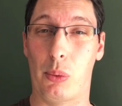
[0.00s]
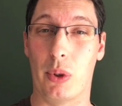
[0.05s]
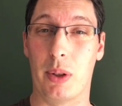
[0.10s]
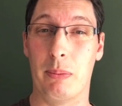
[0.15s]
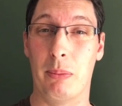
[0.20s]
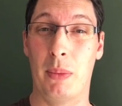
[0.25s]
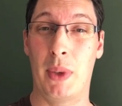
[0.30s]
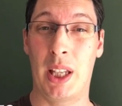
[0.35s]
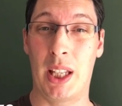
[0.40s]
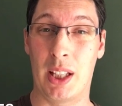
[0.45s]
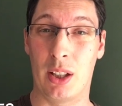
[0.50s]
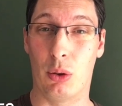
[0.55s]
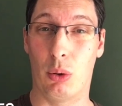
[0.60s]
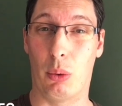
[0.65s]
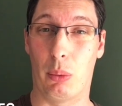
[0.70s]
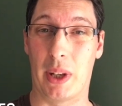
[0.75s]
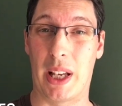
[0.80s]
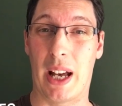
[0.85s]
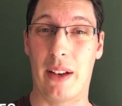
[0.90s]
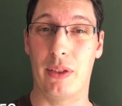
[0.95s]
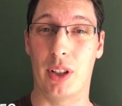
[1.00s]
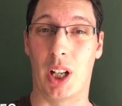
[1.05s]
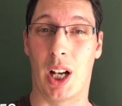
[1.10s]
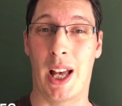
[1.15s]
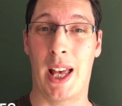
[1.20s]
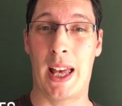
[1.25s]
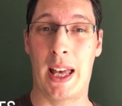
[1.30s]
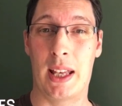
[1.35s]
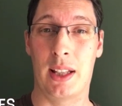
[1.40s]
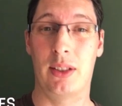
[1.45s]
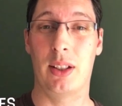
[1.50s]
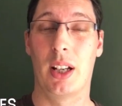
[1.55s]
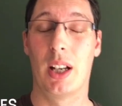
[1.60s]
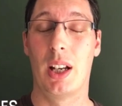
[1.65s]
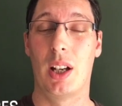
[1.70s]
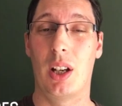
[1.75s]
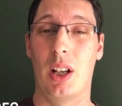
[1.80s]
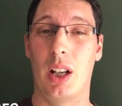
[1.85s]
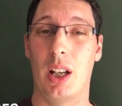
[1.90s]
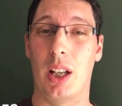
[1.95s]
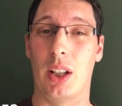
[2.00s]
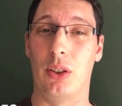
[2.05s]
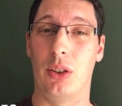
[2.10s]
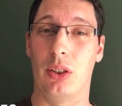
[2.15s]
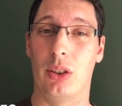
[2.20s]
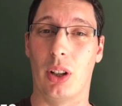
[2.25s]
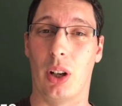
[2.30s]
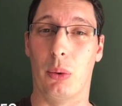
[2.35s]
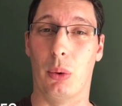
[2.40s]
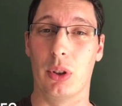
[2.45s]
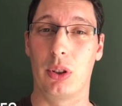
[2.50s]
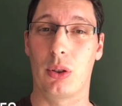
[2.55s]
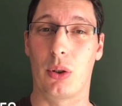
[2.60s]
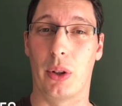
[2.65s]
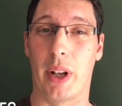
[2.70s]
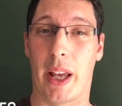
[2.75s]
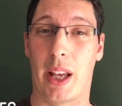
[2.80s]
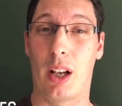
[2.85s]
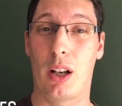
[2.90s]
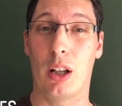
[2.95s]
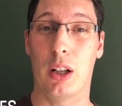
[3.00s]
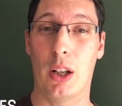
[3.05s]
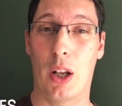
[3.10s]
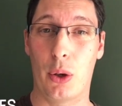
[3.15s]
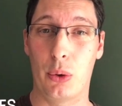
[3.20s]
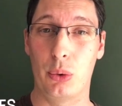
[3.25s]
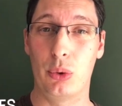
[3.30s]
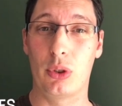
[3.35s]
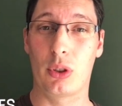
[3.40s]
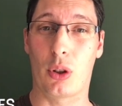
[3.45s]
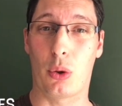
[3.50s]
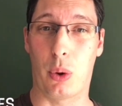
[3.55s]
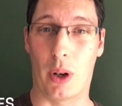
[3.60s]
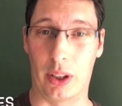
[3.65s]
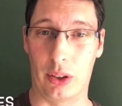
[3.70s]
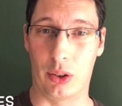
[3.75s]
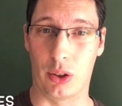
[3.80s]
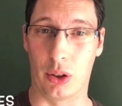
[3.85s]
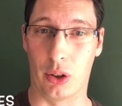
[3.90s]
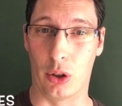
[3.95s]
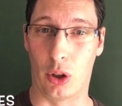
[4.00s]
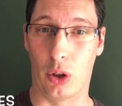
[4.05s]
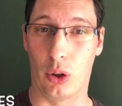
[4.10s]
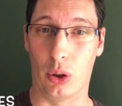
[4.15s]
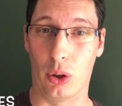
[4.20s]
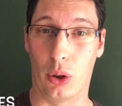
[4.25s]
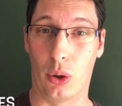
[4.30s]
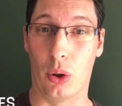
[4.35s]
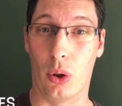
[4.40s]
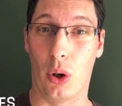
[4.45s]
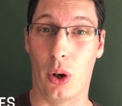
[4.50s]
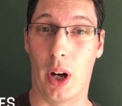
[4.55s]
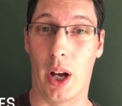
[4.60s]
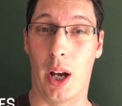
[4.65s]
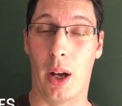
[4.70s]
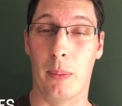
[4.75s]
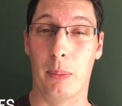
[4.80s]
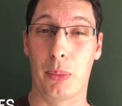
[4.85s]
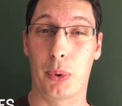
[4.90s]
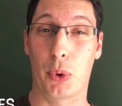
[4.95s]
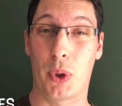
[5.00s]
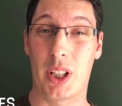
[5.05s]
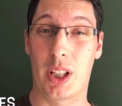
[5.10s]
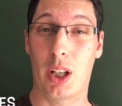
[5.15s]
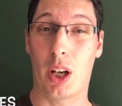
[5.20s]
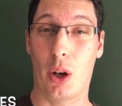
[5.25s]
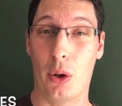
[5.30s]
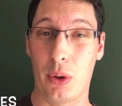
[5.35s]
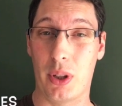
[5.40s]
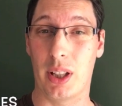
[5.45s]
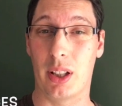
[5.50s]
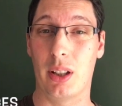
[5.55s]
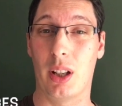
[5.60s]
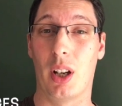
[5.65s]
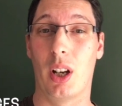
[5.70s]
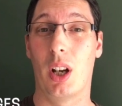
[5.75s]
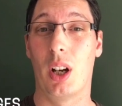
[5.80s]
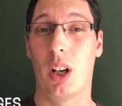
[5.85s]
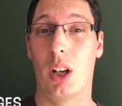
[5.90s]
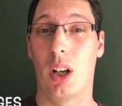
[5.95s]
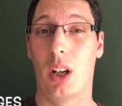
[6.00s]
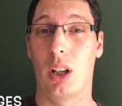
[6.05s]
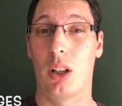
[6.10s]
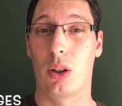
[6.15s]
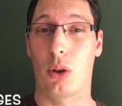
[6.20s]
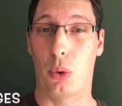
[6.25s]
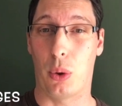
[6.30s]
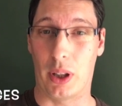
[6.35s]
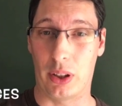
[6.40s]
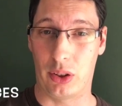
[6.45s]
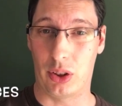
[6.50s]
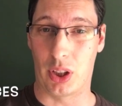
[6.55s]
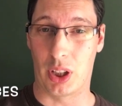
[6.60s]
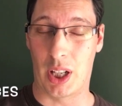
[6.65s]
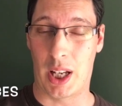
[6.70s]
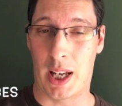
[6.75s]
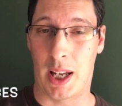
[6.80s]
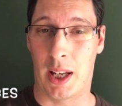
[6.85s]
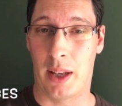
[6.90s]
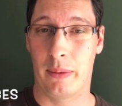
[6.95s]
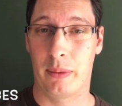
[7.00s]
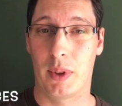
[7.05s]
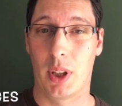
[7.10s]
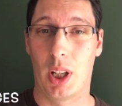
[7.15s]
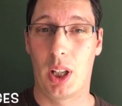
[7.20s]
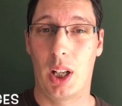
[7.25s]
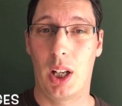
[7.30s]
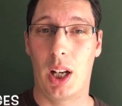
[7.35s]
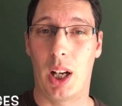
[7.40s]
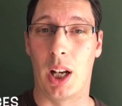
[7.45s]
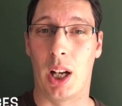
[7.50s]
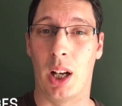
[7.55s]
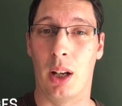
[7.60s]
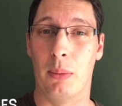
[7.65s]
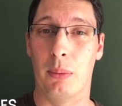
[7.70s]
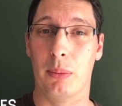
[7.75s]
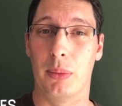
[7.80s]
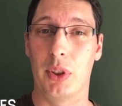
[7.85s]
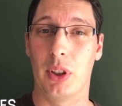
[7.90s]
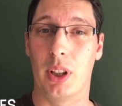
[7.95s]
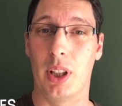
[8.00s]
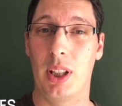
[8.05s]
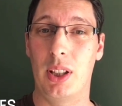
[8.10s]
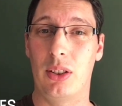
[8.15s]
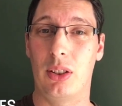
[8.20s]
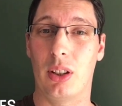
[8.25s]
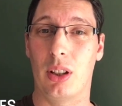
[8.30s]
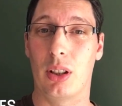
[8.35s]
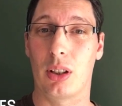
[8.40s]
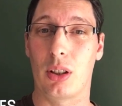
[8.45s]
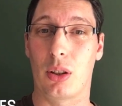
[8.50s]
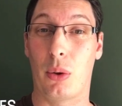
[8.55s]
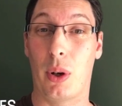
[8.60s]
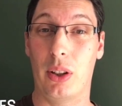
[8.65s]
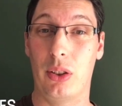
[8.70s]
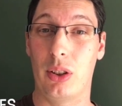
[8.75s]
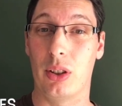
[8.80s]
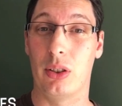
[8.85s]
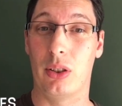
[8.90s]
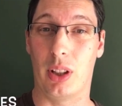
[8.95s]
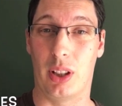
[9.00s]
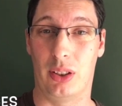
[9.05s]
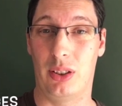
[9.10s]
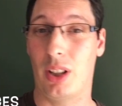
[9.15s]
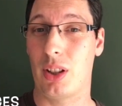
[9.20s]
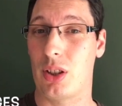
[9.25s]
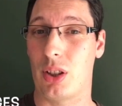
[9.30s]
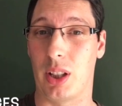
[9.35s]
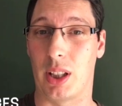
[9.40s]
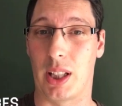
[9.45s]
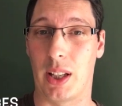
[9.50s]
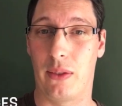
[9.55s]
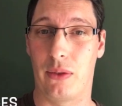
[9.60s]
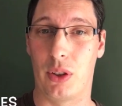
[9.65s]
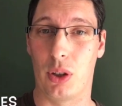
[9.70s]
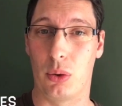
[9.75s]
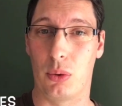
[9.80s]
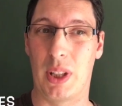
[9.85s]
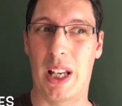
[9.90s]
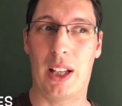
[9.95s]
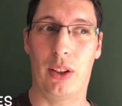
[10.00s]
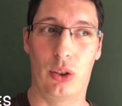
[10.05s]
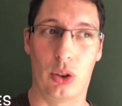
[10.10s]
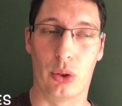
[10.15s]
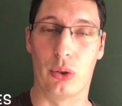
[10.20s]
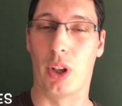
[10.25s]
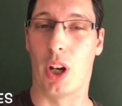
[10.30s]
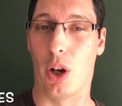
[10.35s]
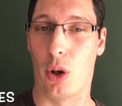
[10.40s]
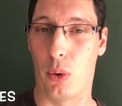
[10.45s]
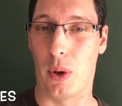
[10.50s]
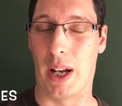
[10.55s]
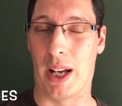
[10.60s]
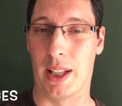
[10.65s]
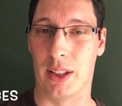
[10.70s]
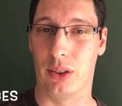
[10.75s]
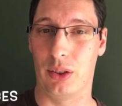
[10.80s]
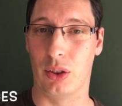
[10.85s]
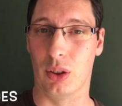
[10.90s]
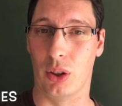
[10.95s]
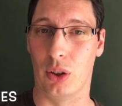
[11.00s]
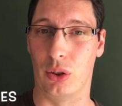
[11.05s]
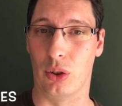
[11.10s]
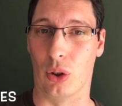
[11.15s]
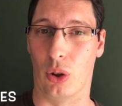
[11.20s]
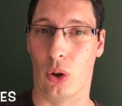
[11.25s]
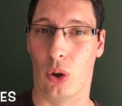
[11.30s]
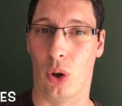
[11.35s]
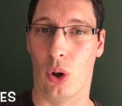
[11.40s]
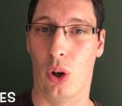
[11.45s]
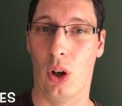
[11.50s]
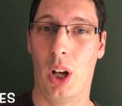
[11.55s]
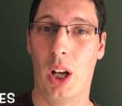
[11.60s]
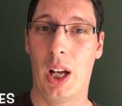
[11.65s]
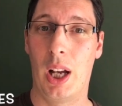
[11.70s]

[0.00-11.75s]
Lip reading: we mean, or what we have in our head, is what's called a closed question or pre-coded questionnaire. So these are questions that essentially give you yes or no answers, or